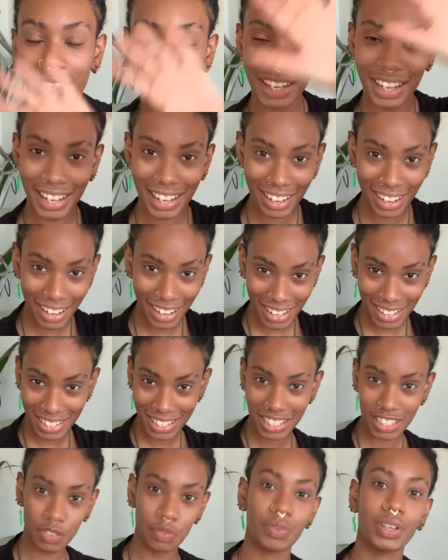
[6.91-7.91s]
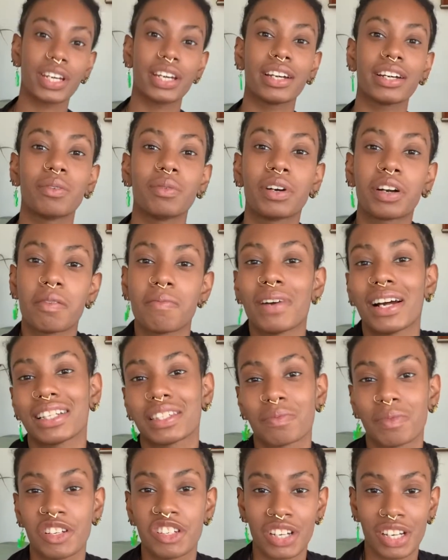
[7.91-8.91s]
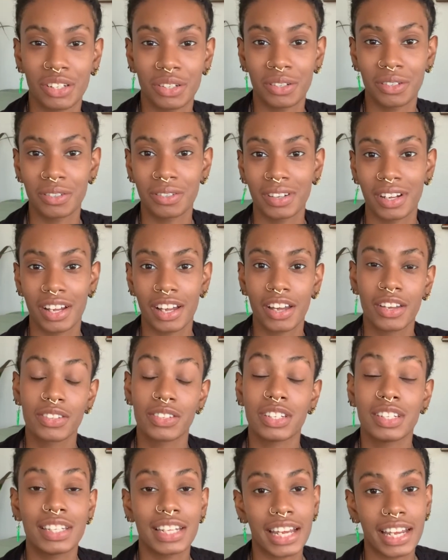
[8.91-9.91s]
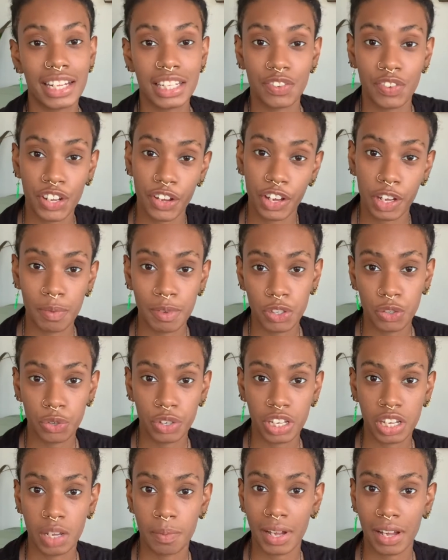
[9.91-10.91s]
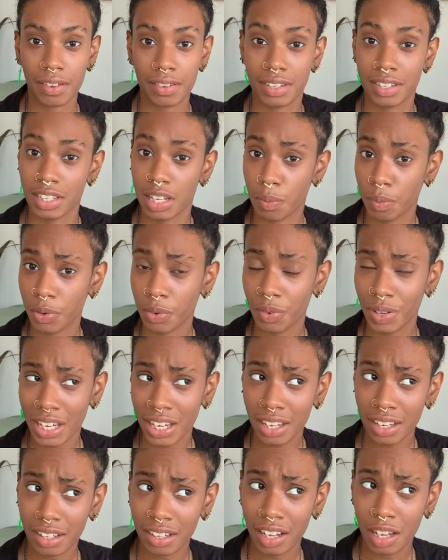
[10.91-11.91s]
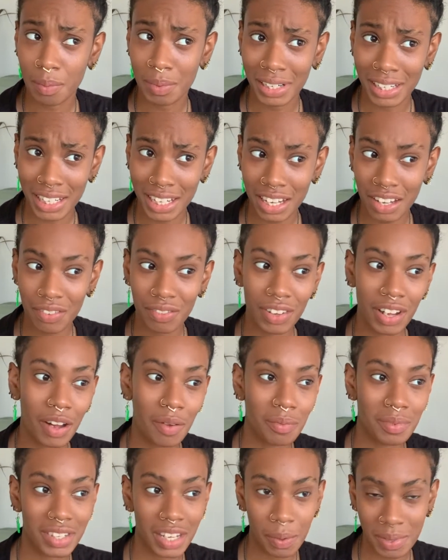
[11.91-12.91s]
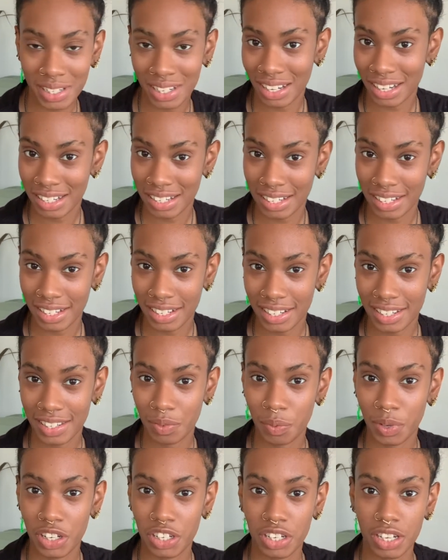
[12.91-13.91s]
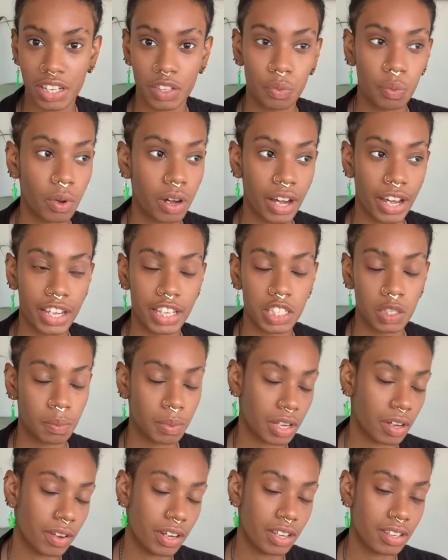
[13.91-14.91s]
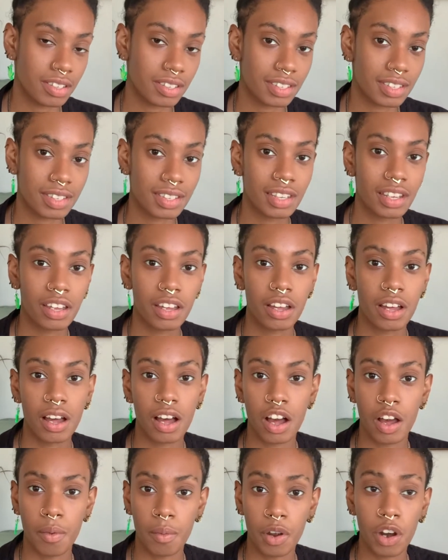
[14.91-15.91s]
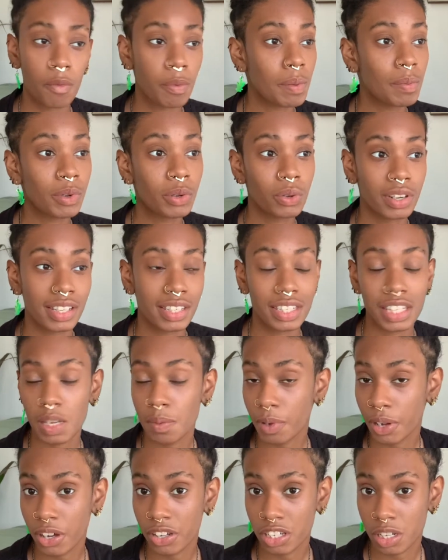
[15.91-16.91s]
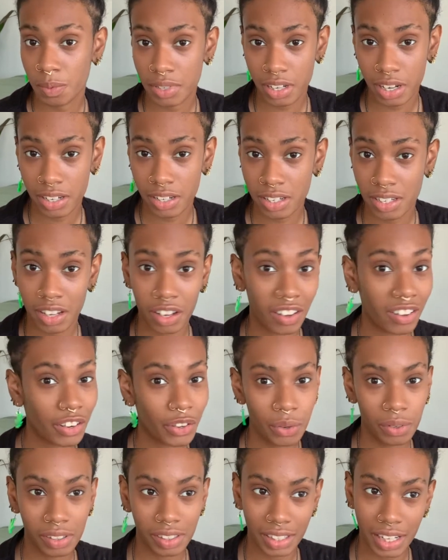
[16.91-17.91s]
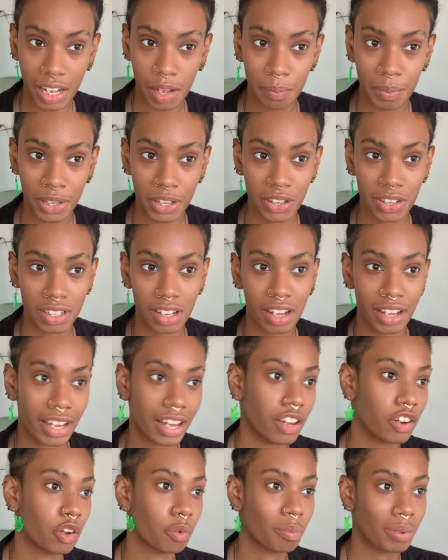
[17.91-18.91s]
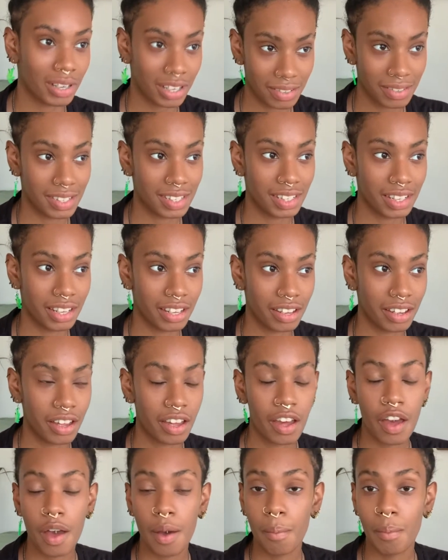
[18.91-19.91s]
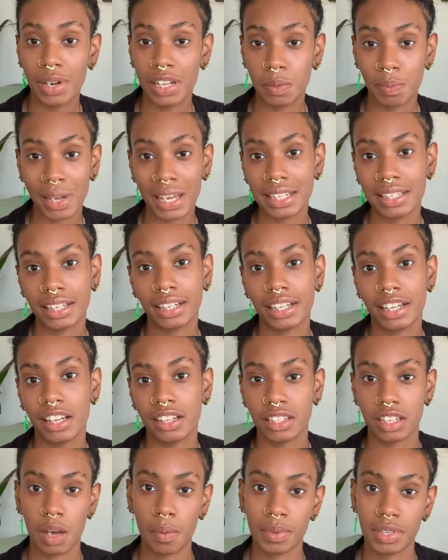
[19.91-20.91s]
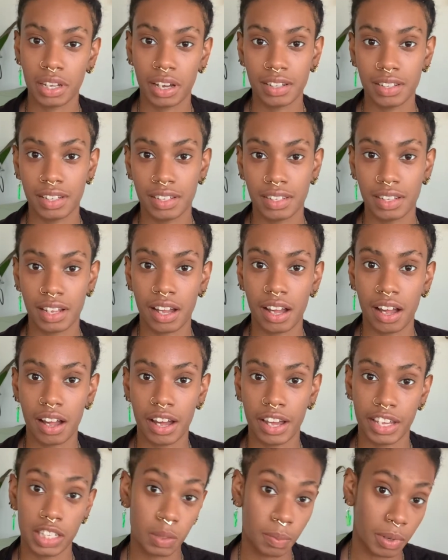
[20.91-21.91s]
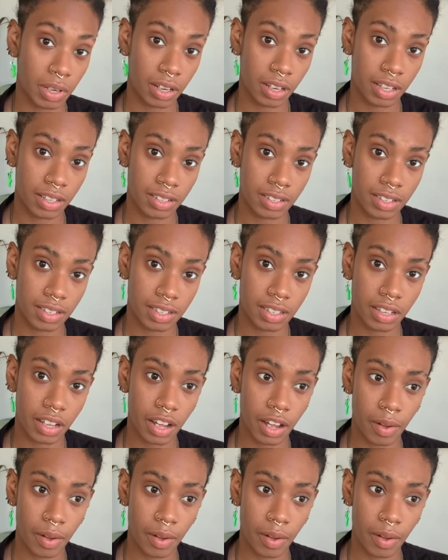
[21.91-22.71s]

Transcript: Hey guys, it's Ria. Welcome back to my channel. So today in this video I'm going to be talking about seborrheic, I believe, dermatitis, which is what I experience. A lot of people call it Sebo Dermatitis. I'm going to call it that because I cannot pronounce it. But it's basically a dermatitis that I experience